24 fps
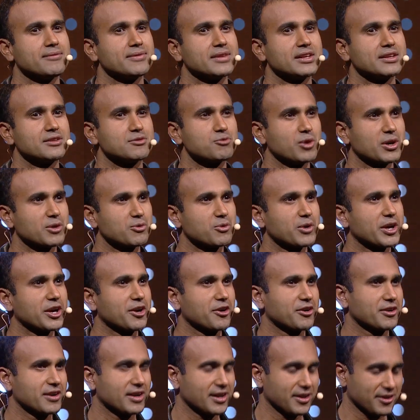in one
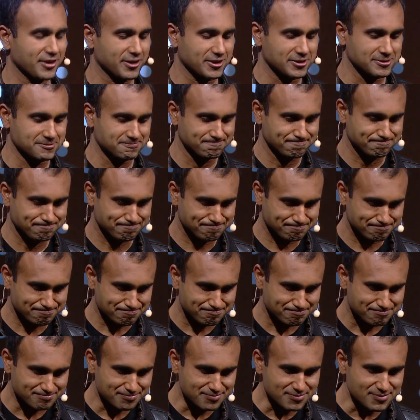way or another?
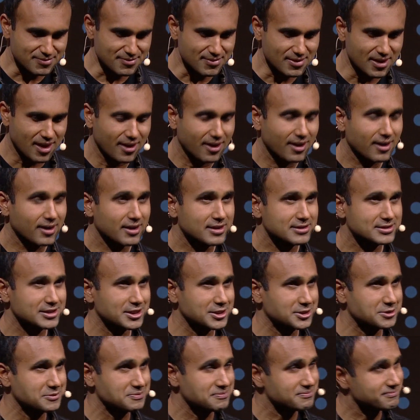
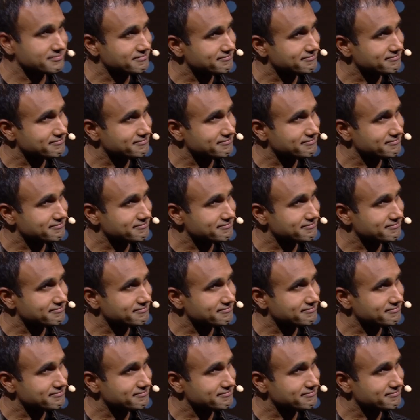So